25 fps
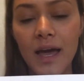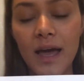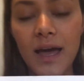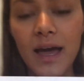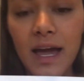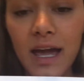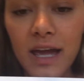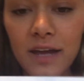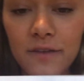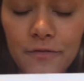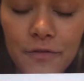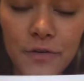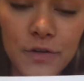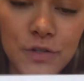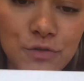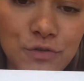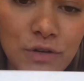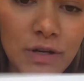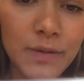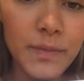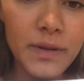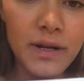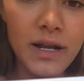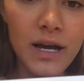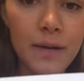And for
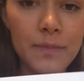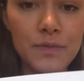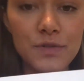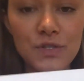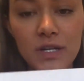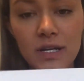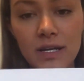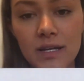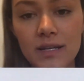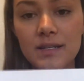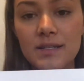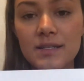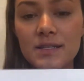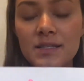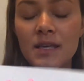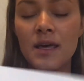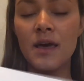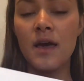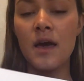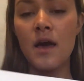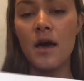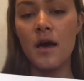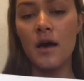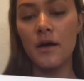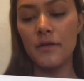treatment options,
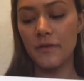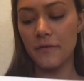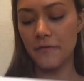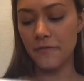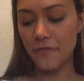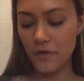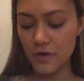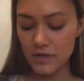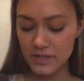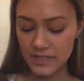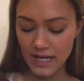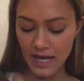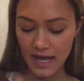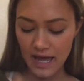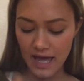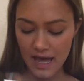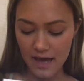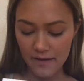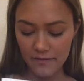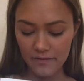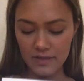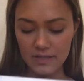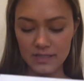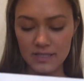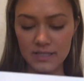the first I
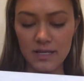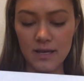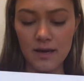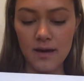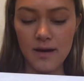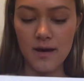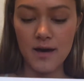have is